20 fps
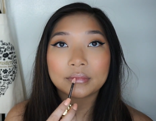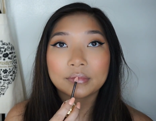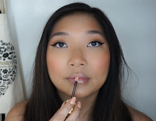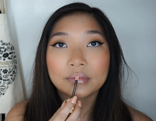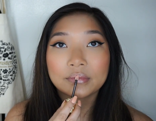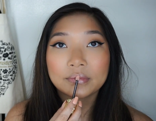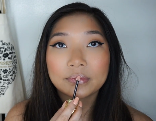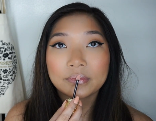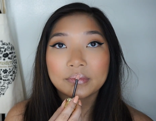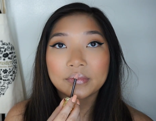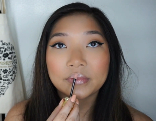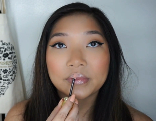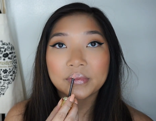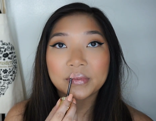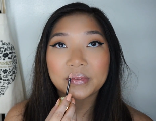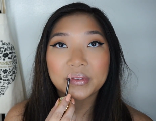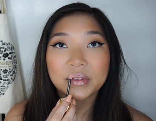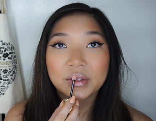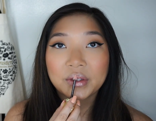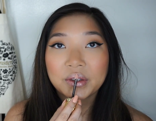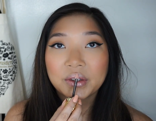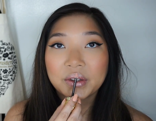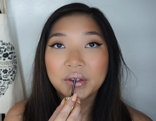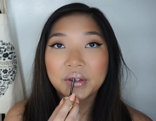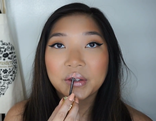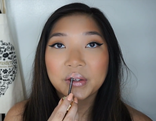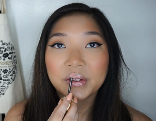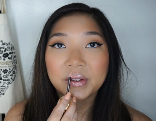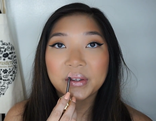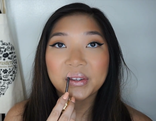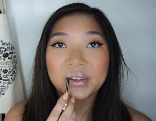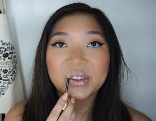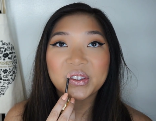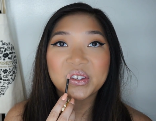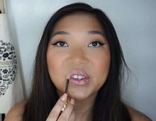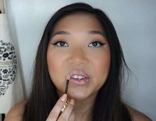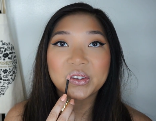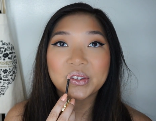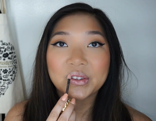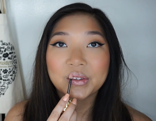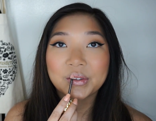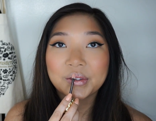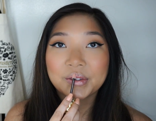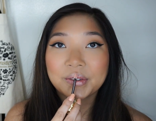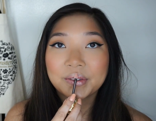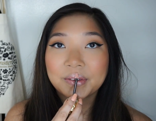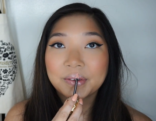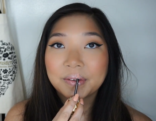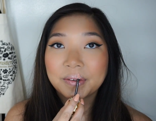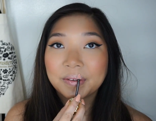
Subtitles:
No one is speaking in this clip.